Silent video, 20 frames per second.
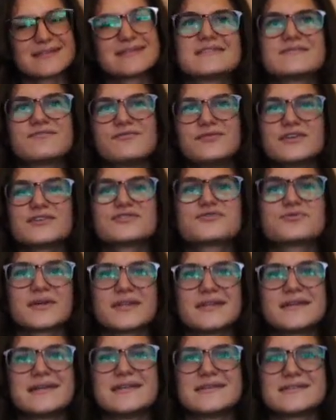It feels
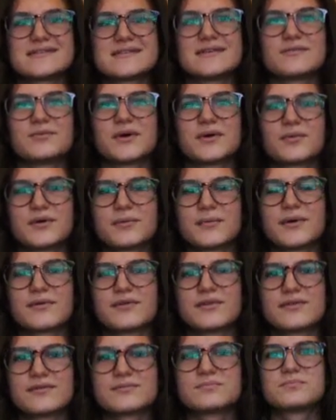really easy when we're
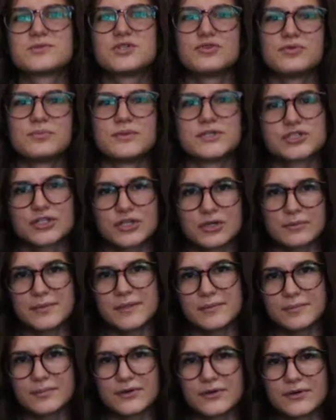both 2 mature
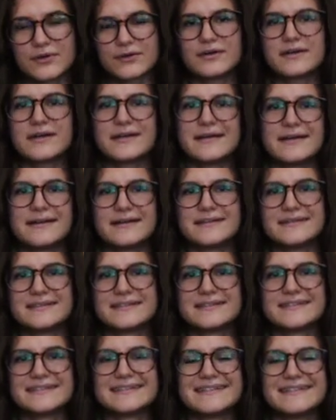people, and
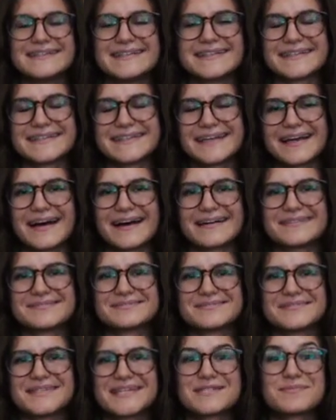yeah,
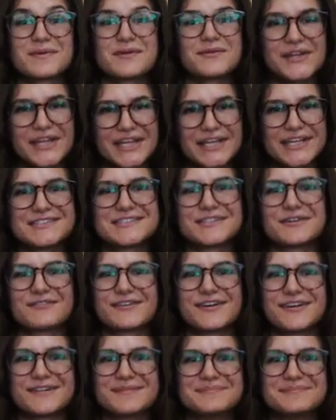it's been really good so
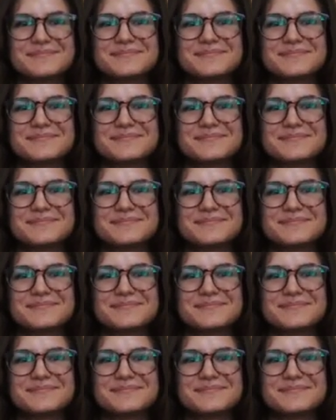far.